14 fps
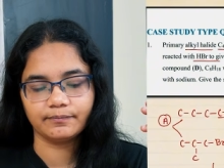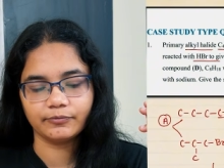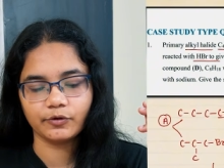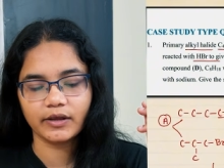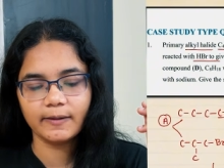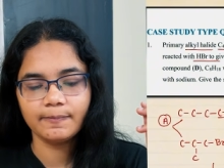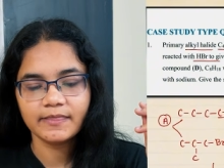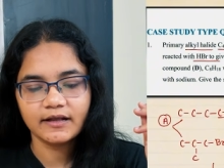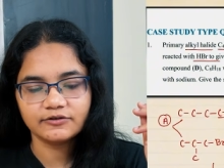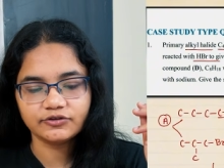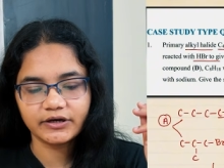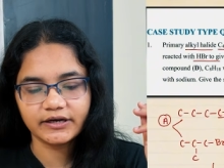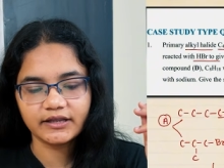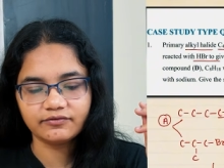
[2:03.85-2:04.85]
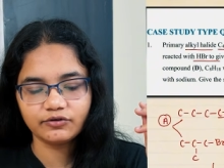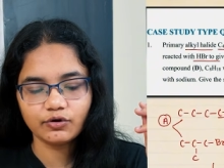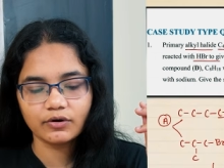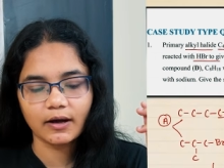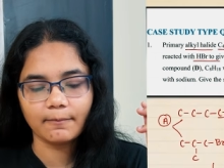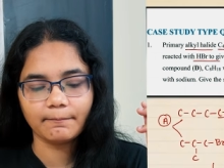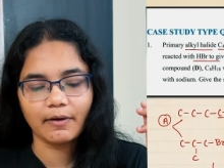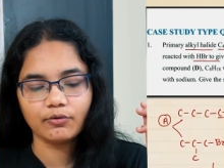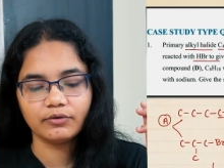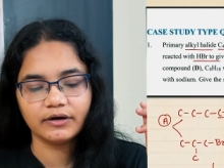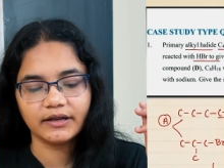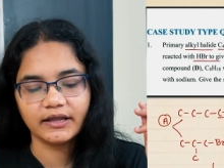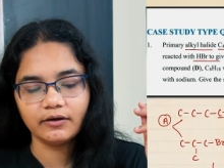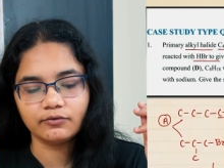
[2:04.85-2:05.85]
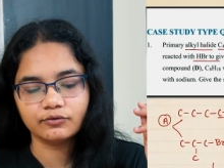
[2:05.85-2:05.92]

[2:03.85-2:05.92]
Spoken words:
Okay, so it gives you compound D,